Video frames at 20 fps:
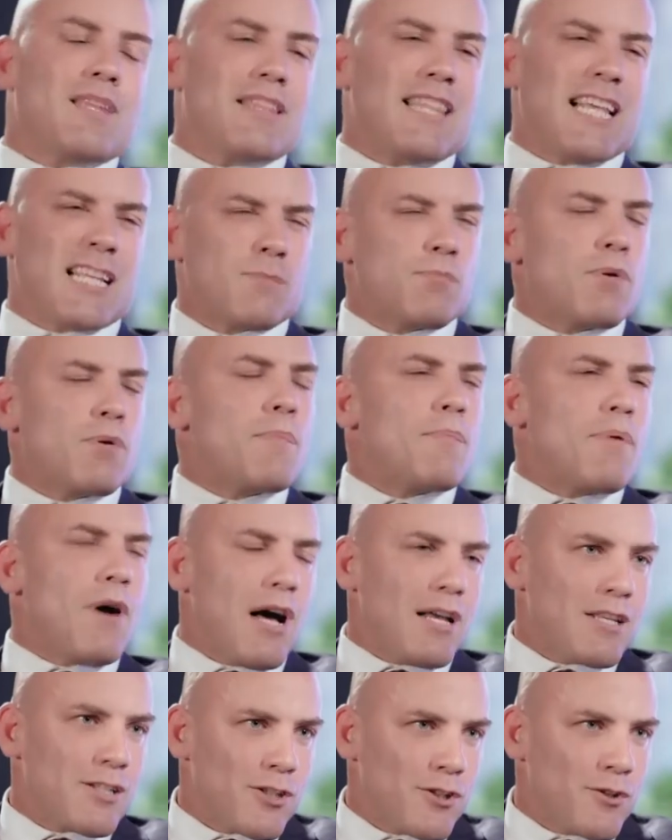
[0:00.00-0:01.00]
That's
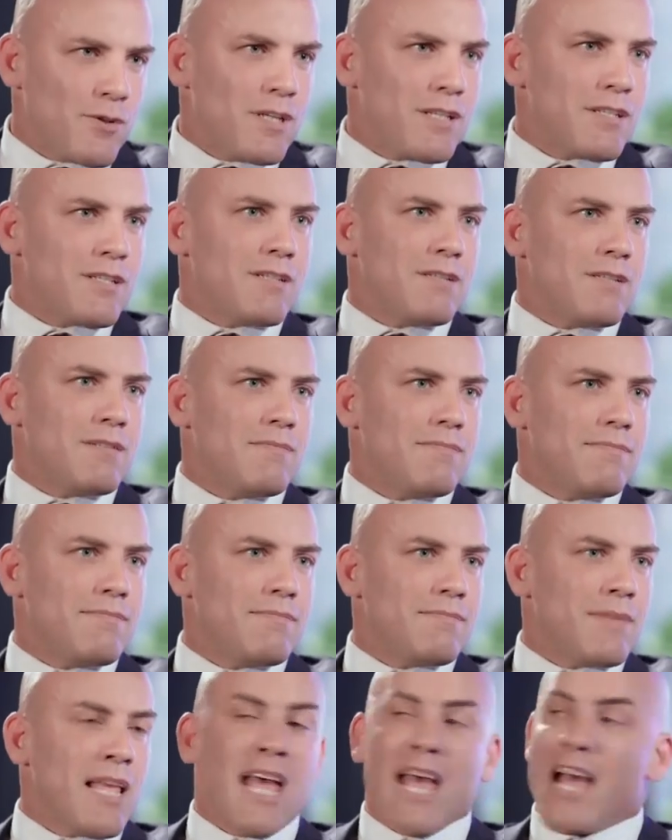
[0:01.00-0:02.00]
preposterous.
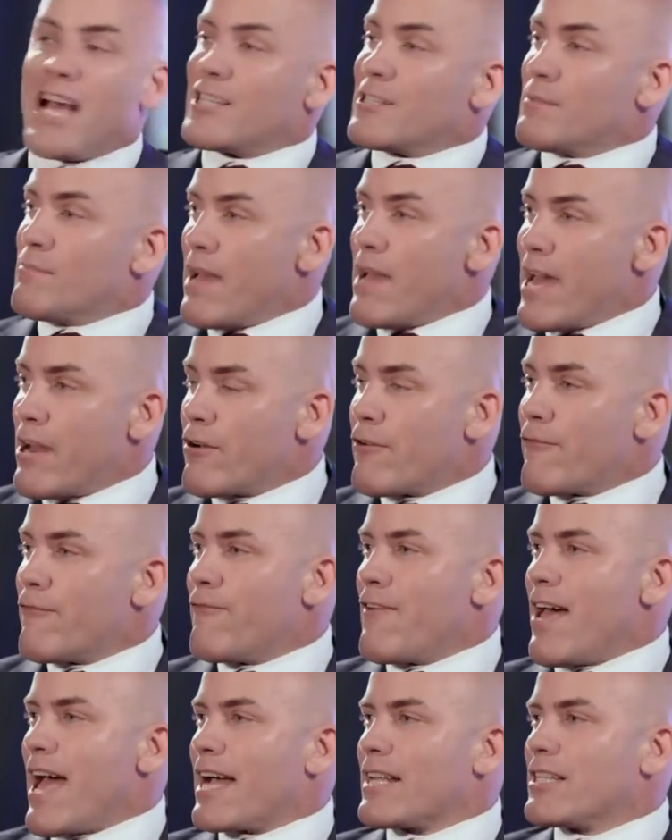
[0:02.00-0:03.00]
As a matter of
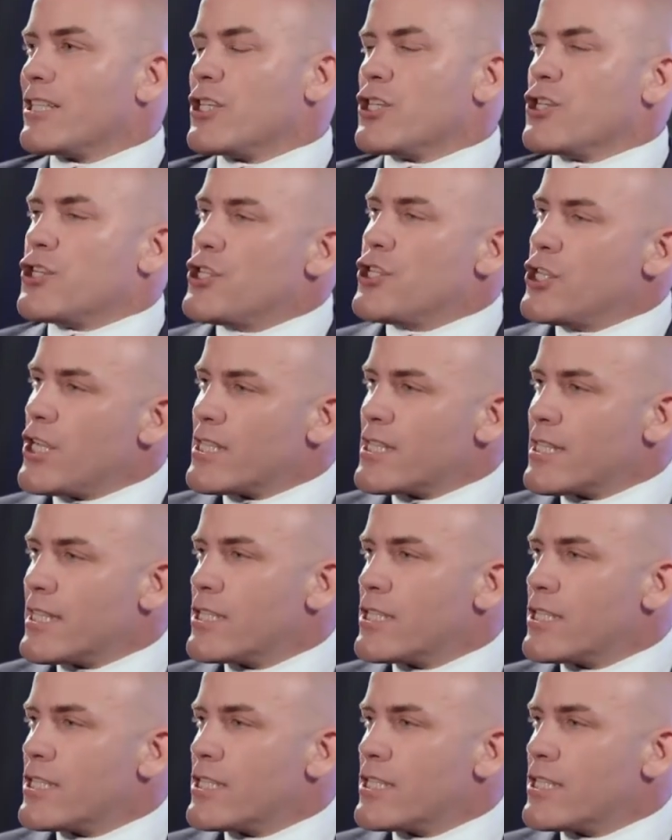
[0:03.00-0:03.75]
fact, just